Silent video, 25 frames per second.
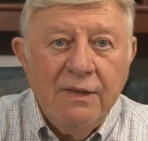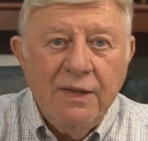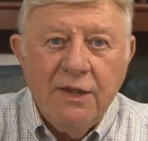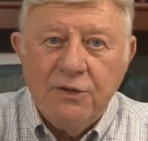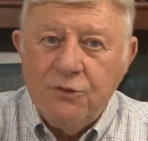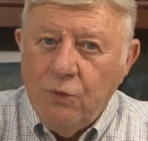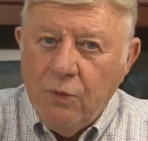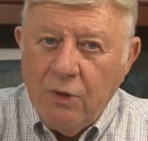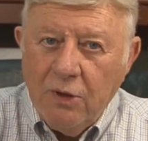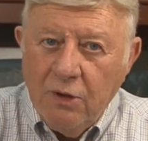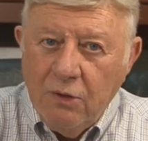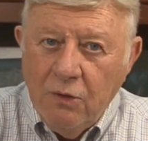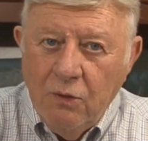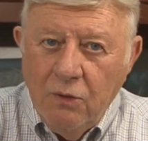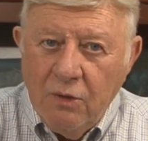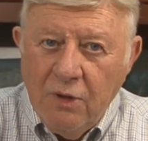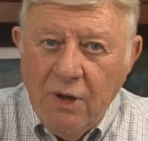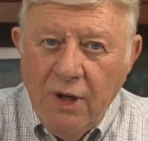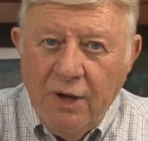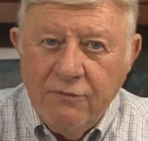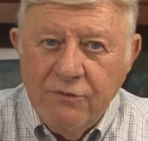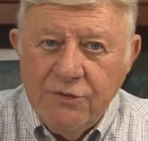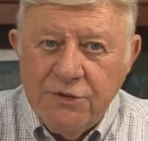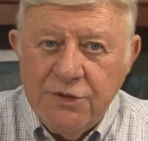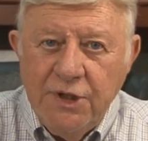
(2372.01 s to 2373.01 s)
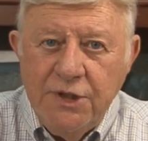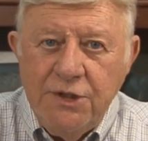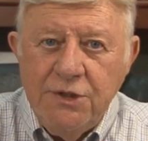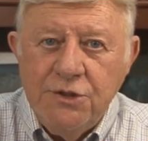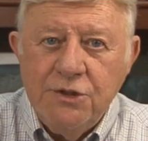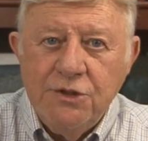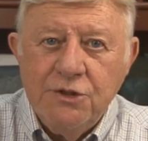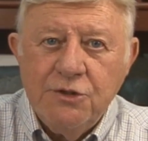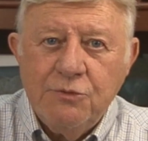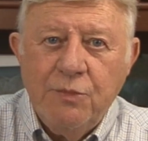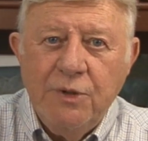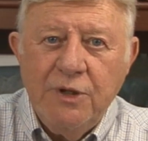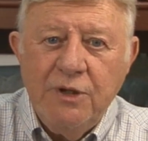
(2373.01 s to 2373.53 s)
That's what our whole
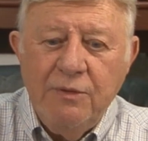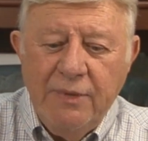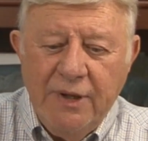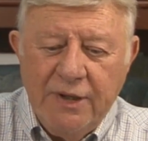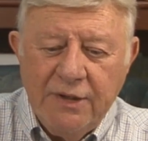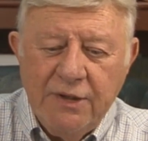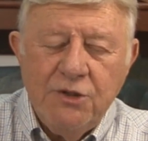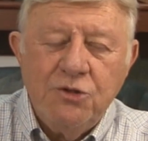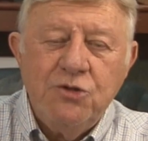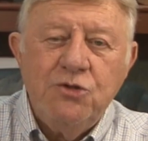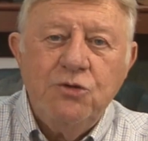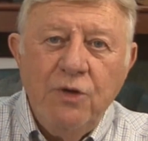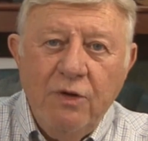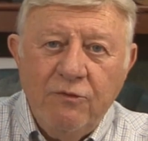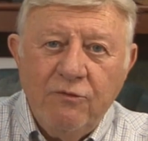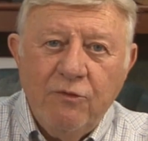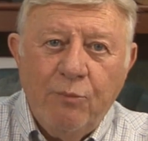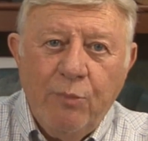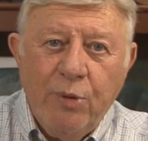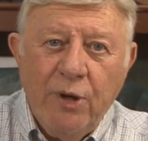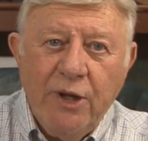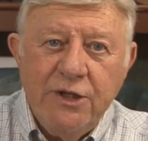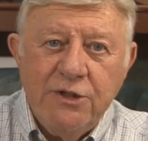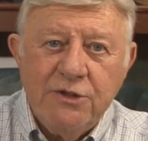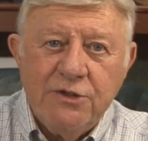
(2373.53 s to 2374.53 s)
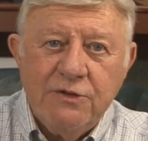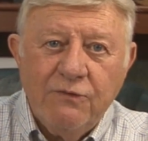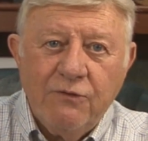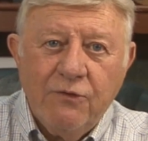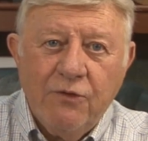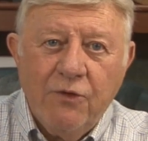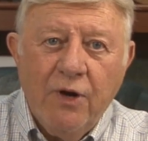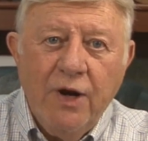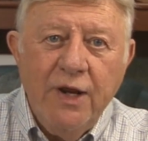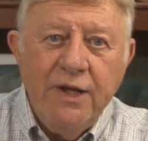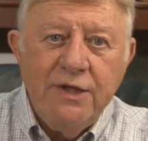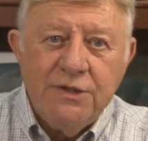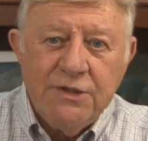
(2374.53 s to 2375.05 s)
conversation has been about that you have a place of
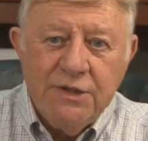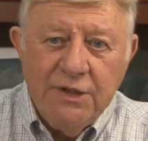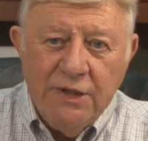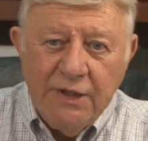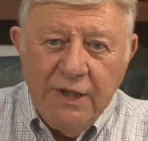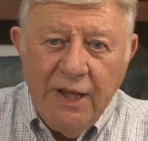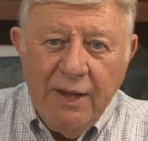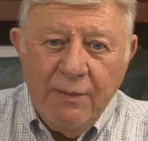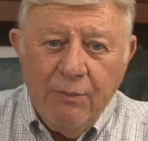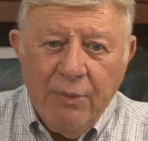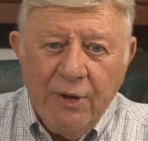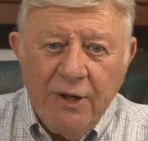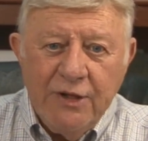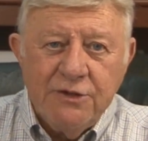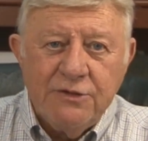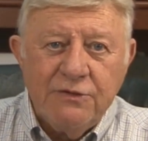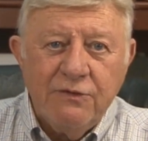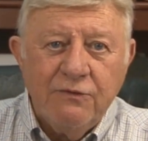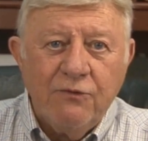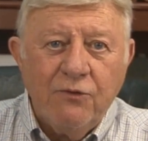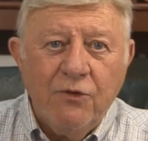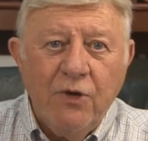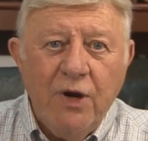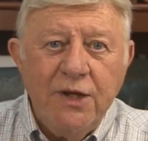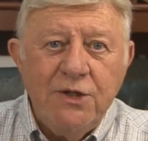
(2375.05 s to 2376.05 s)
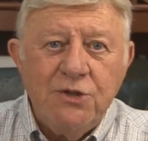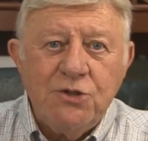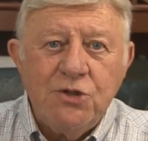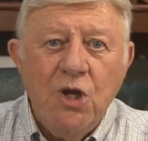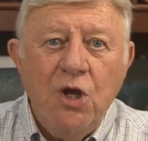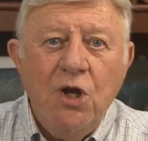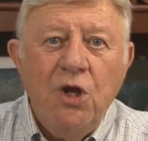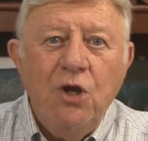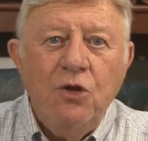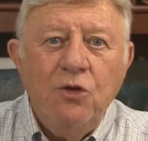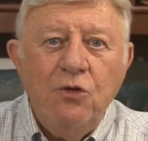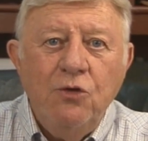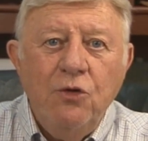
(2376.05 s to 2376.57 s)
grace, and in that place of grace,
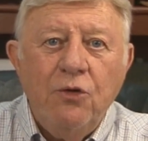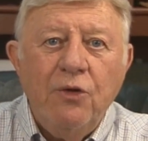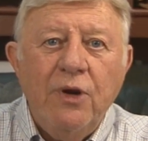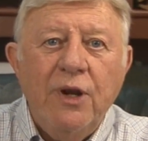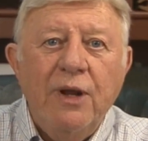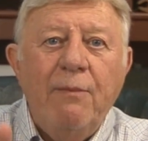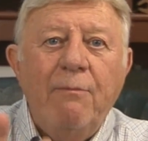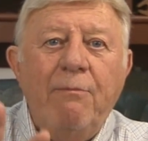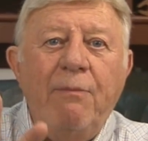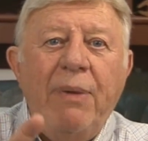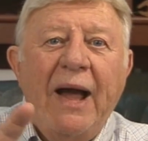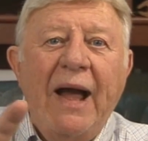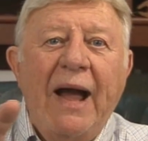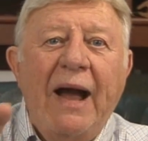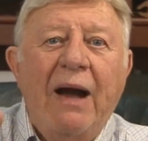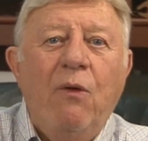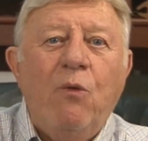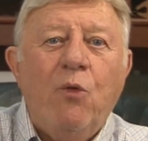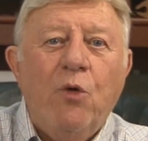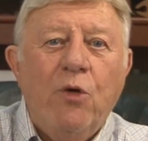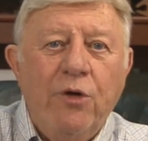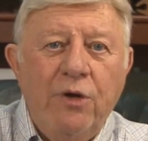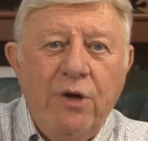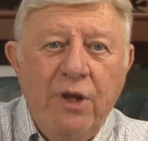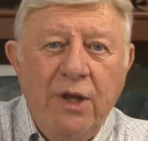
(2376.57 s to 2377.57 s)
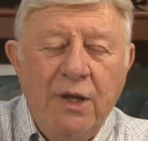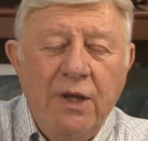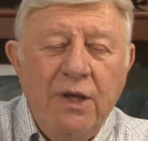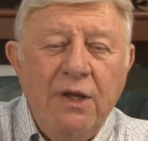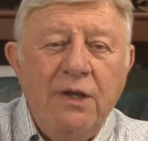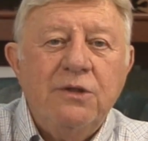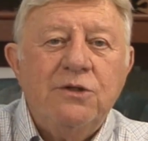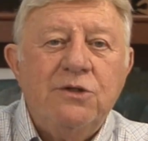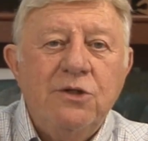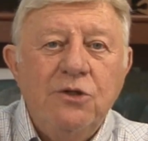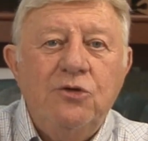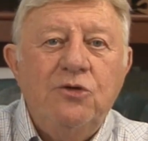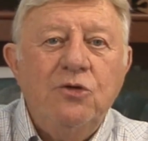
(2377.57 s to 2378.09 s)
you're empowered
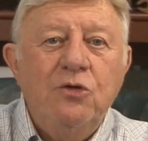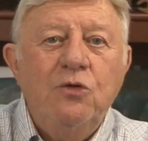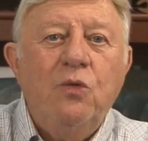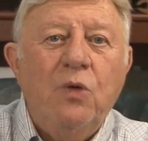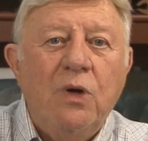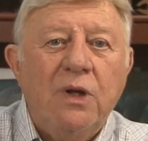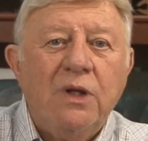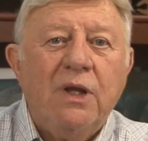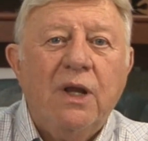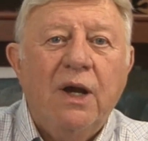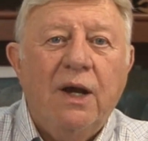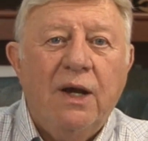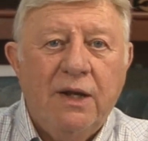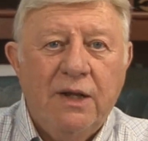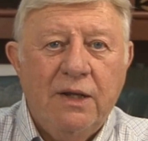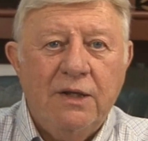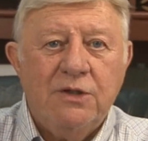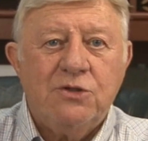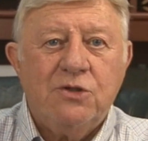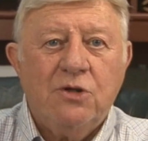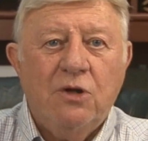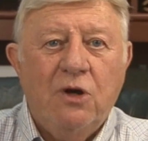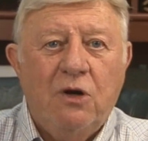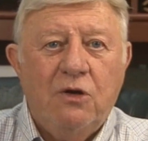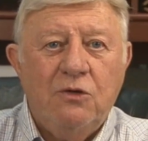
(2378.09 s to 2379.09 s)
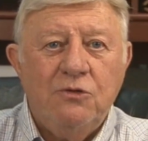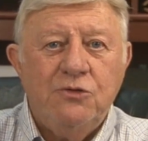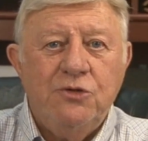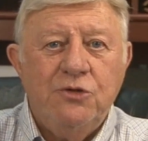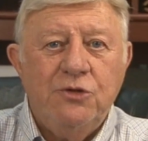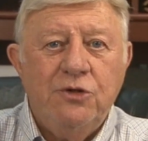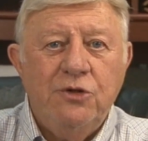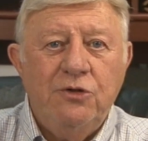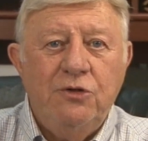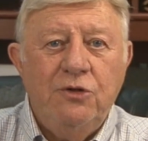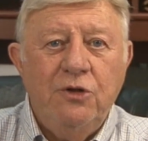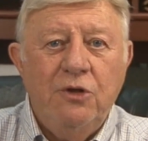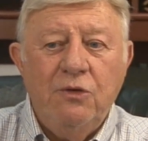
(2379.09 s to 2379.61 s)
to do what God has called you
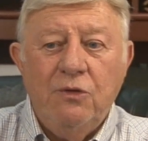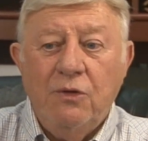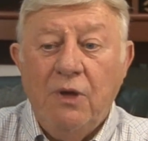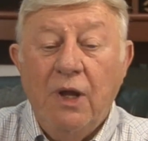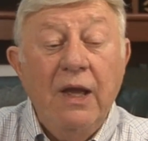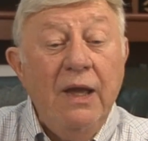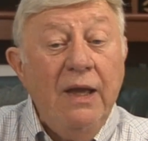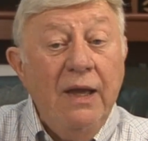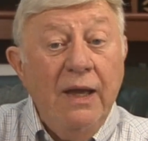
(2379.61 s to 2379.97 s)
to do.